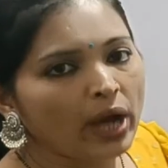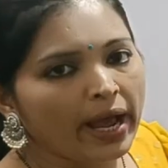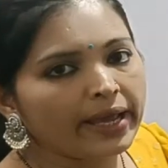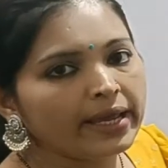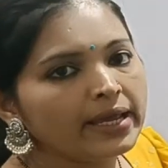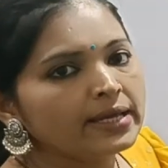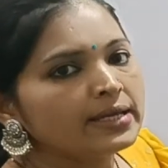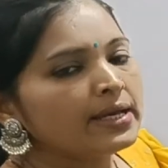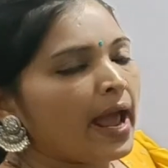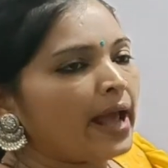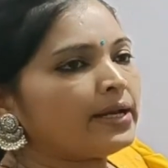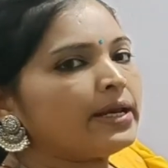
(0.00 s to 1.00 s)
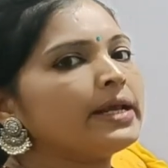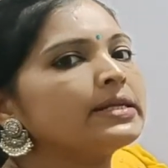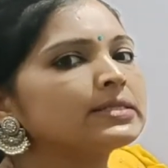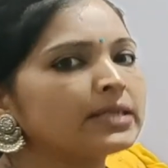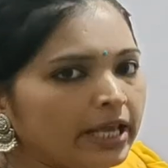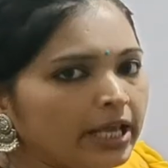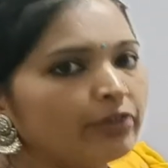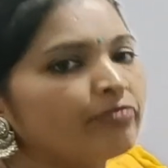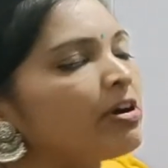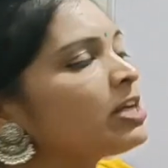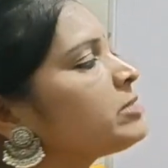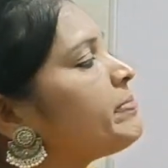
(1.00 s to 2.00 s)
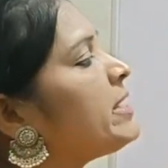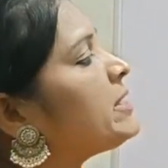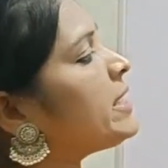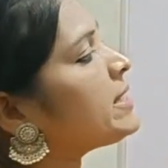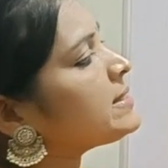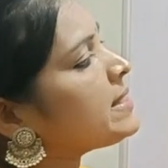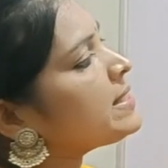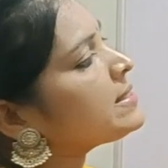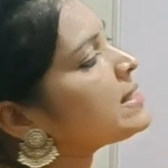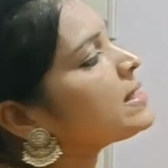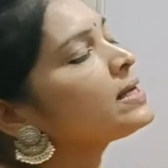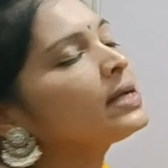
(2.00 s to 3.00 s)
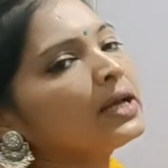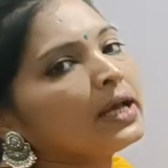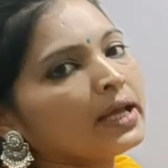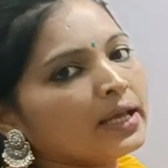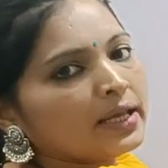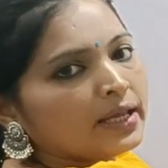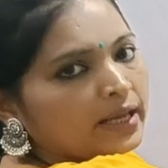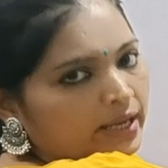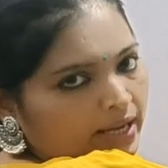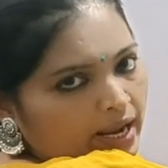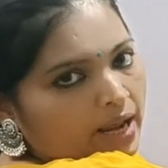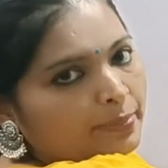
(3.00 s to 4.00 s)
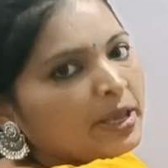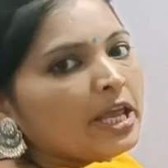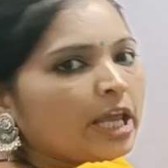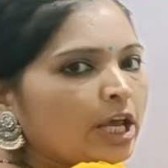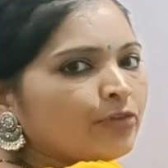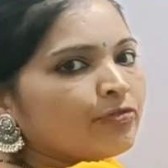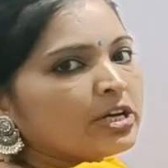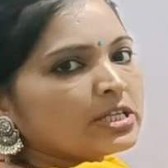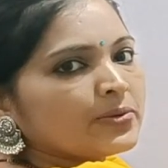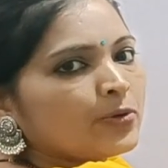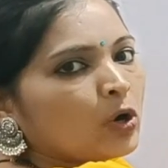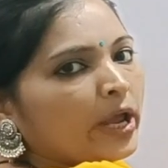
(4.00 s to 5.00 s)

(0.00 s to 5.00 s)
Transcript: to I and its inverse matrix is AB inverse.